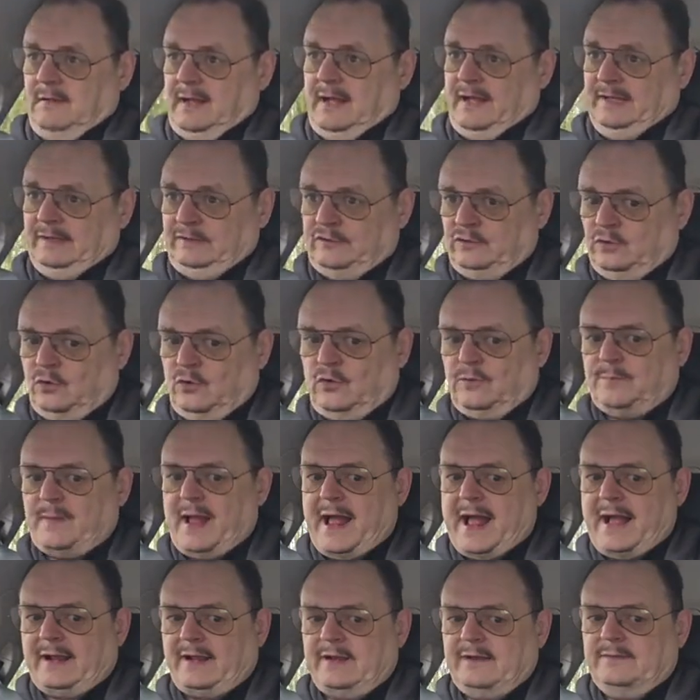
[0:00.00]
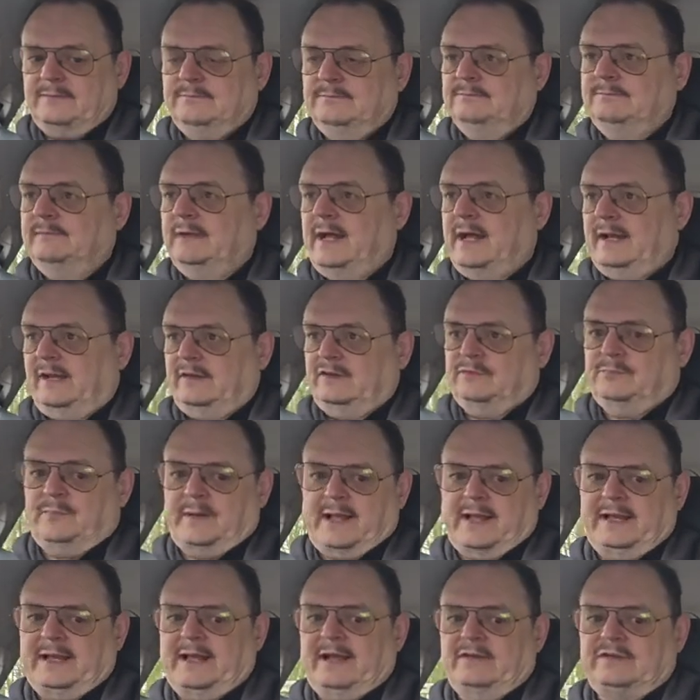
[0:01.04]
and talk back and
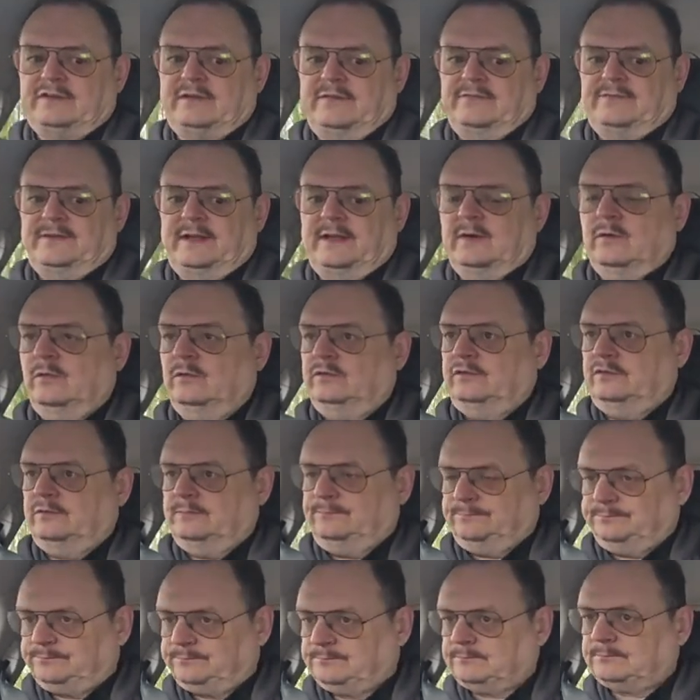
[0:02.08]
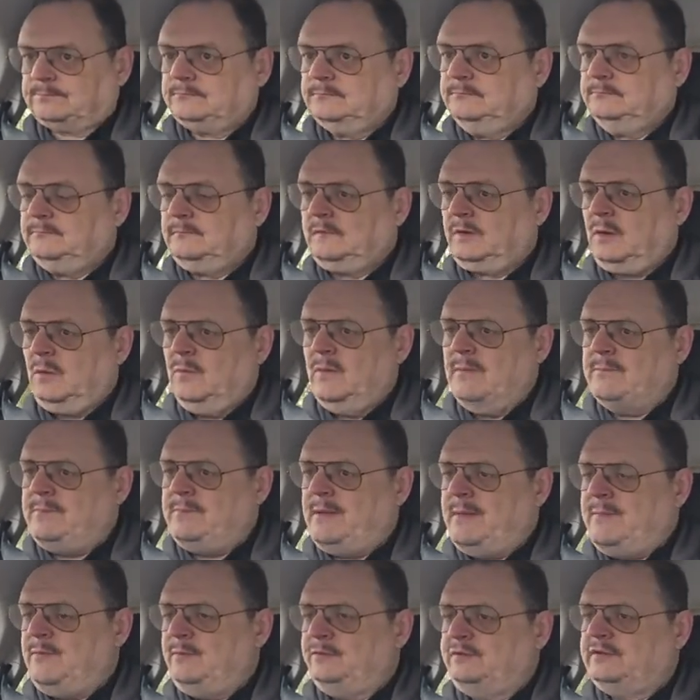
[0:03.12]
explain how she feels when
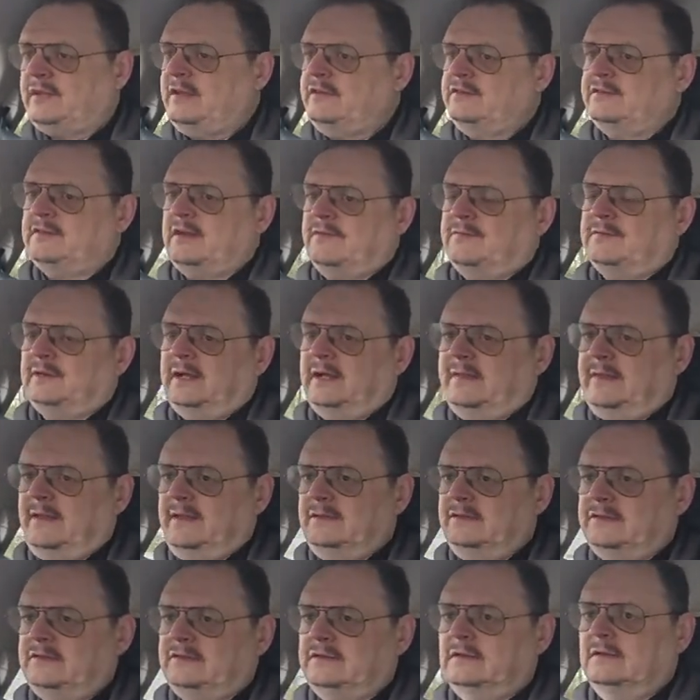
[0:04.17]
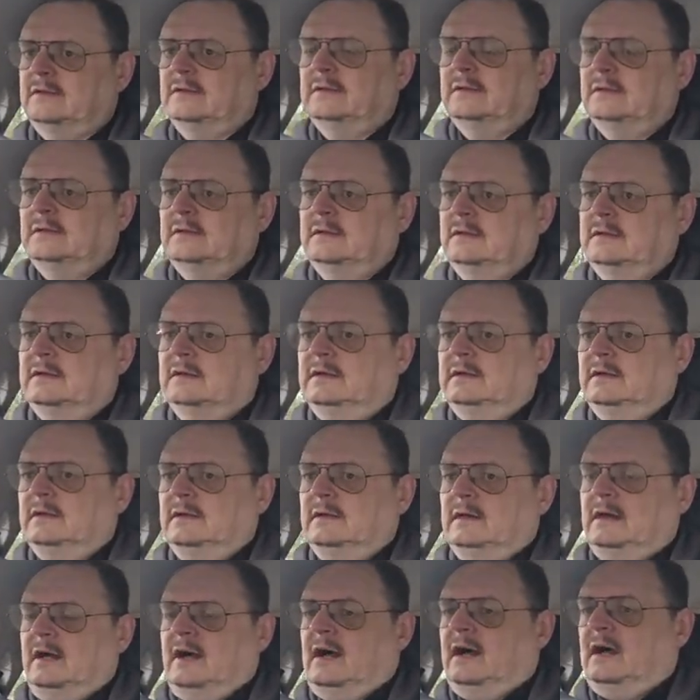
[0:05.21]
people say stuff like this.
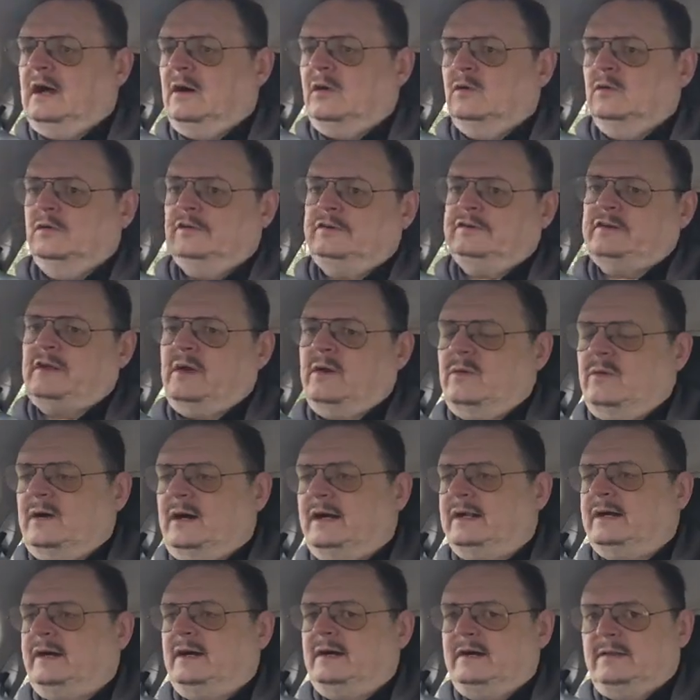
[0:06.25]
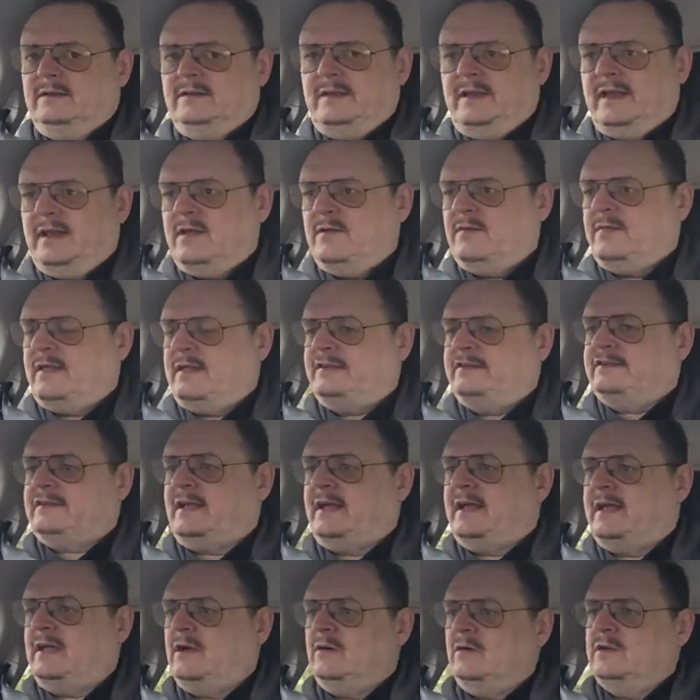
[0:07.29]
Also, you know, they
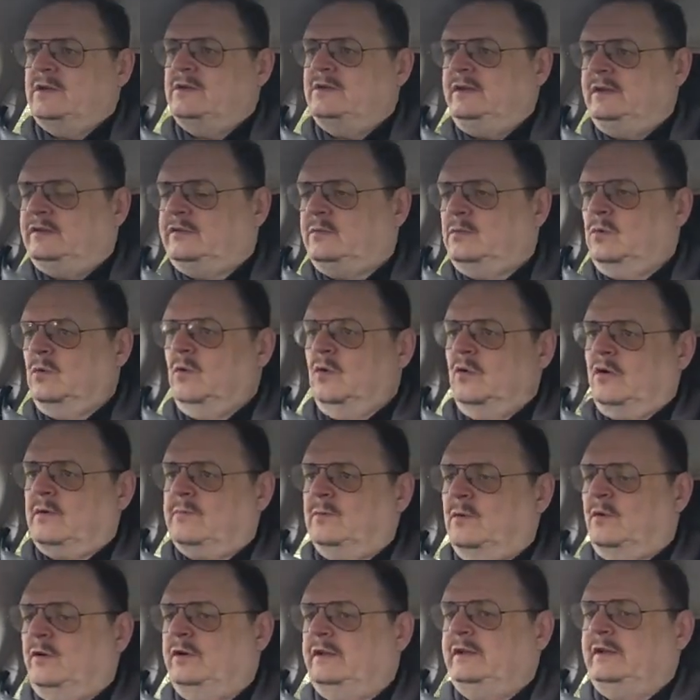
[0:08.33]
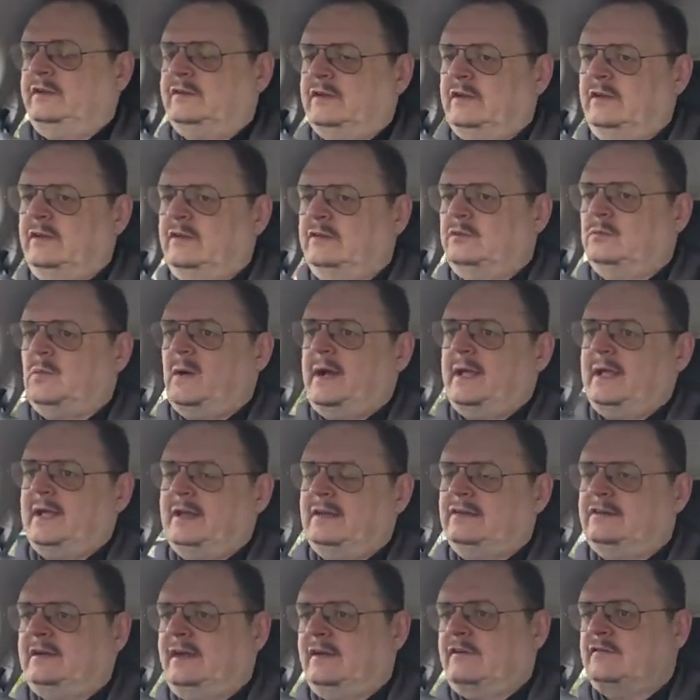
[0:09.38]
say, oh, you need to walk more, you need to lose weight,
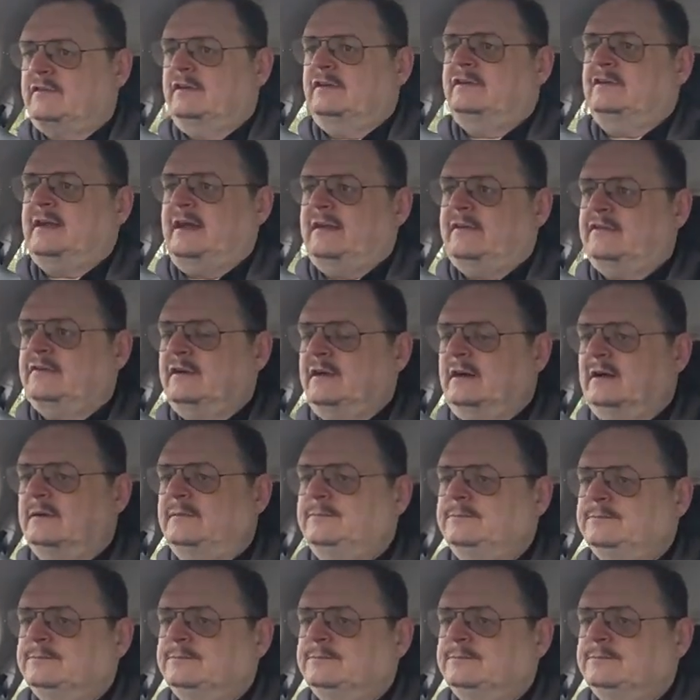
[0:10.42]
etc., etc.